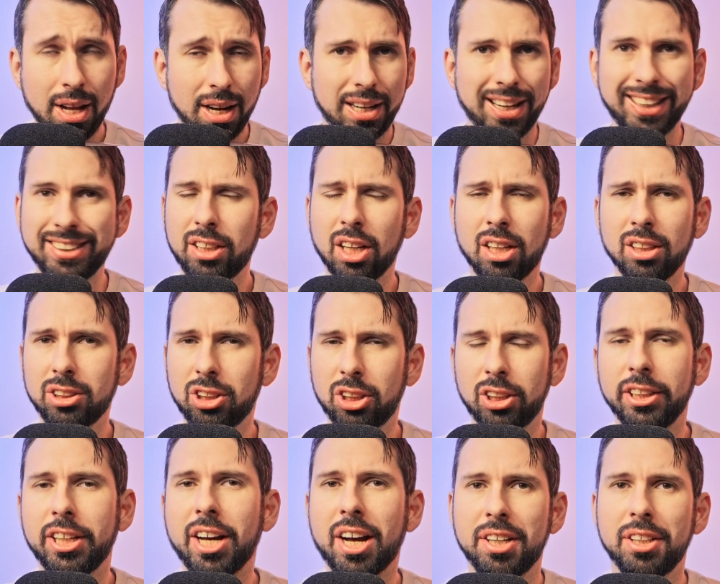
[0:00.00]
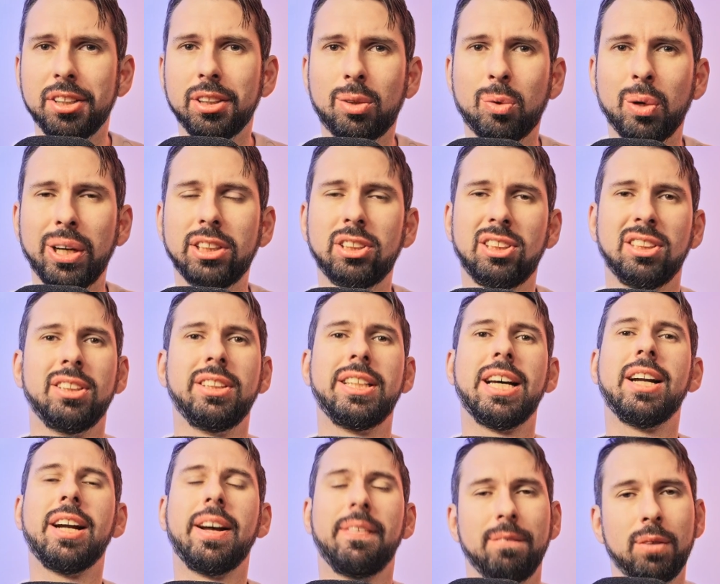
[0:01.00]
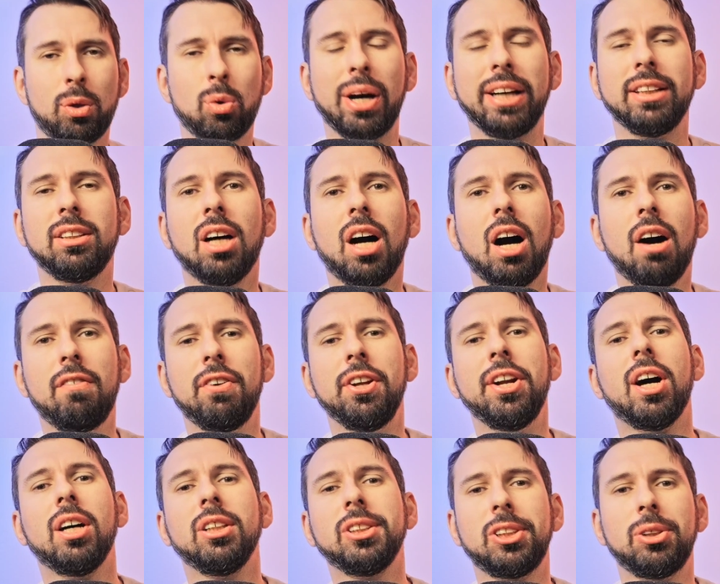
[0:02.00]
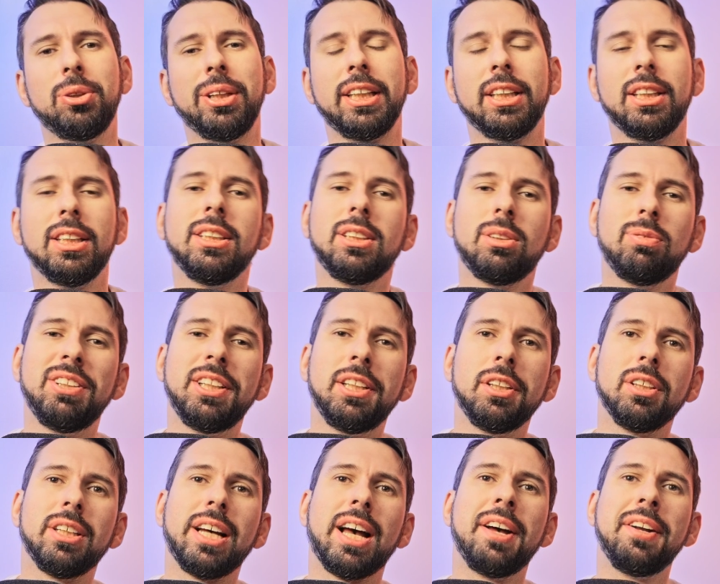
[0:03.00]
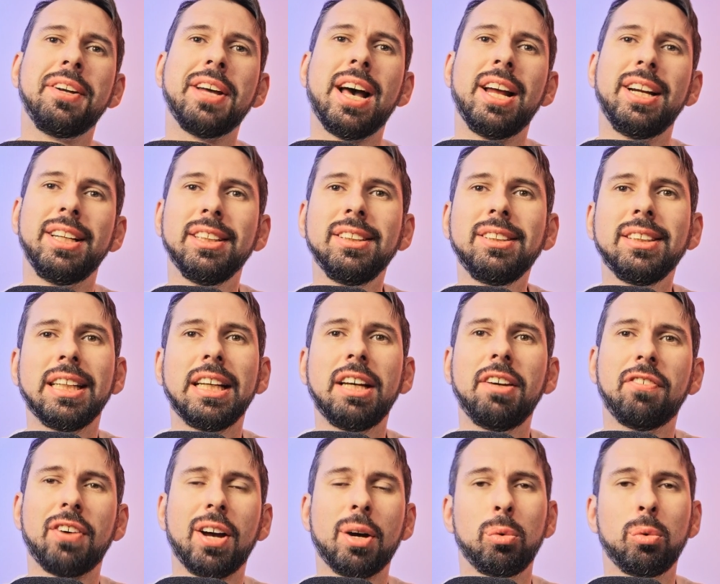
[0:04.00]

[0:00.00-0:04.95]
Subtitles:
Let's answer another question that I'm quite often answering in this video, and that is if I